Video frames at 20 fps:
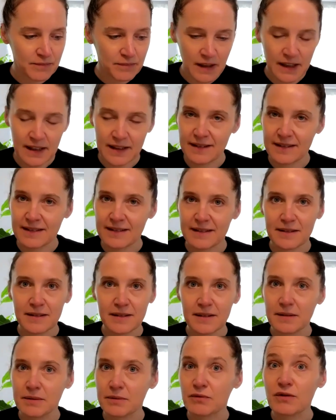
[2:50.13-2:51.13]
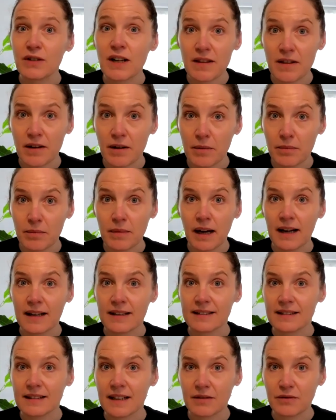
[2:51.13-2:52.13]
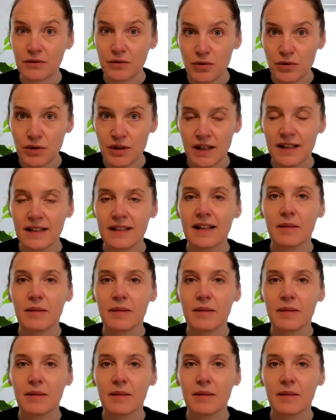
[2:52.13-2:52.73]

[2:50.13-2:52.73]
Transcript: rhythm and routine,